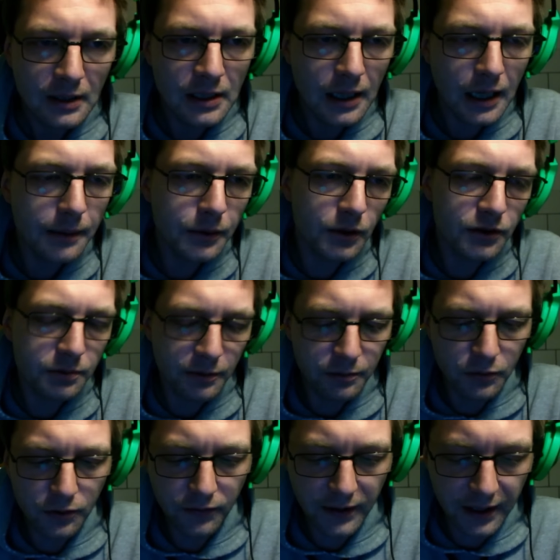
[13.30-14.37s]
I'm going to be
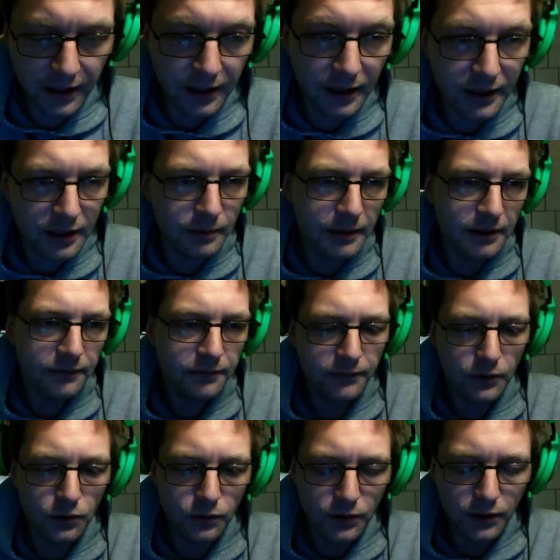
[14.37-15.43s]
moving a little bit
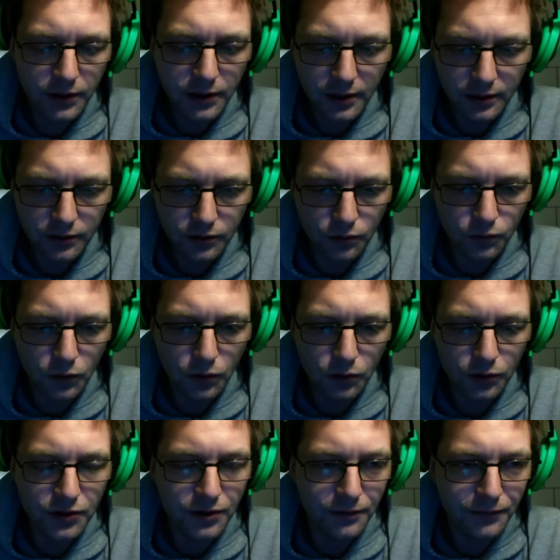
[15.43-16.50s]
forward
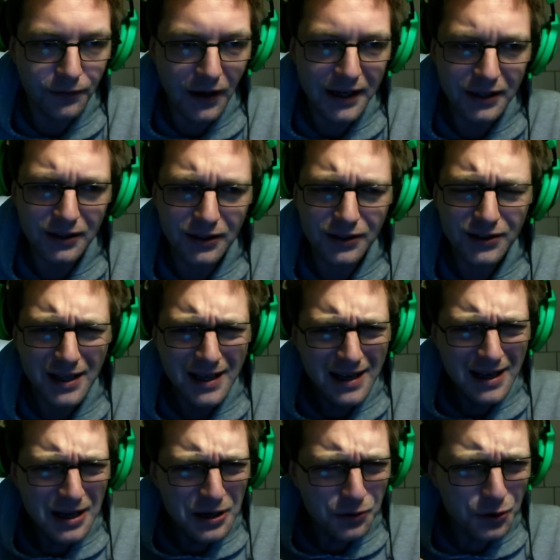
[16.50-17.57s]
towards the finals.
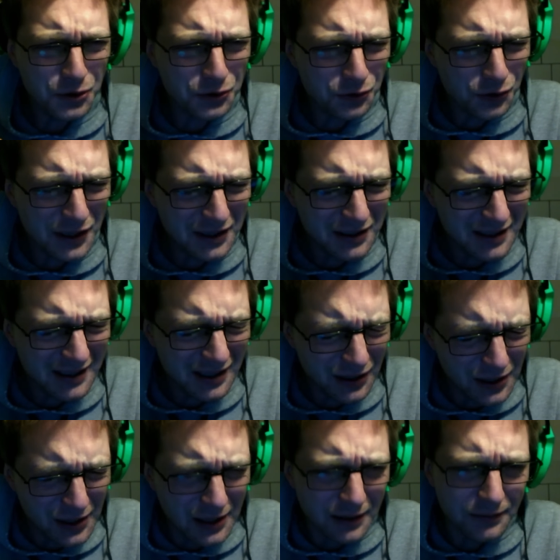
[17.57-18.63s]
Would really
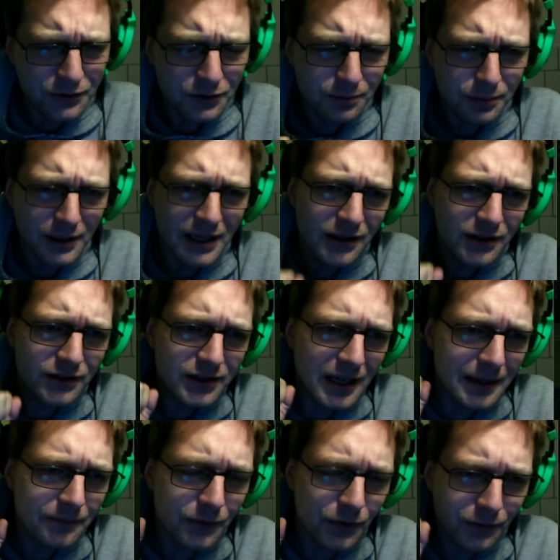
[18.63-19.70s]
love to play this game
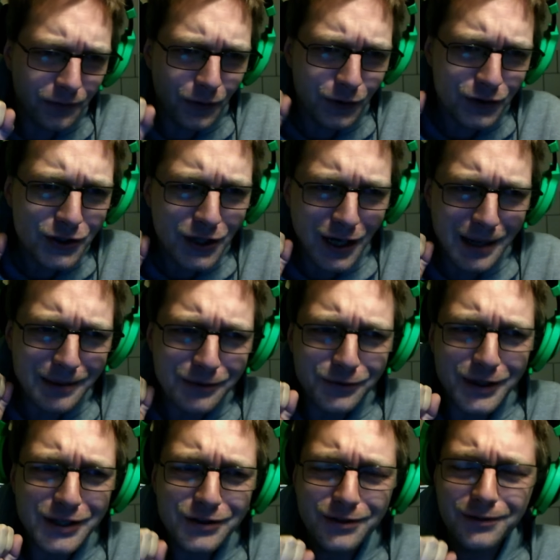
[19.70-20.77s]
for the first time and
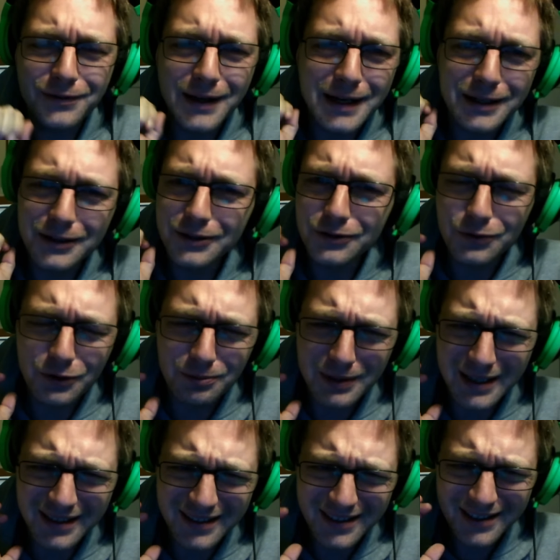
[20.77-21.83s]
reach the finals, would be
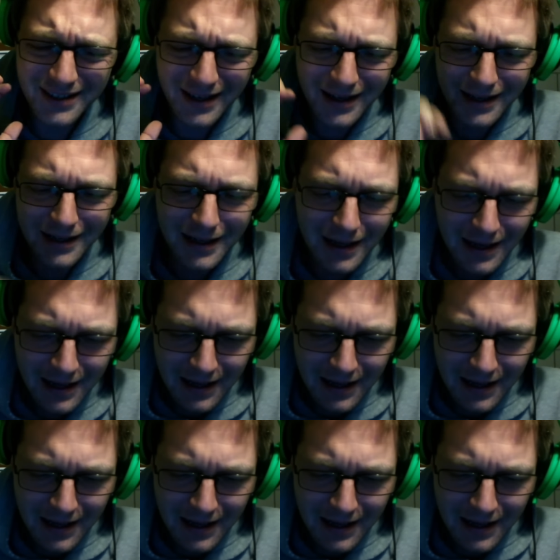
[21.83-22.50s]
insane.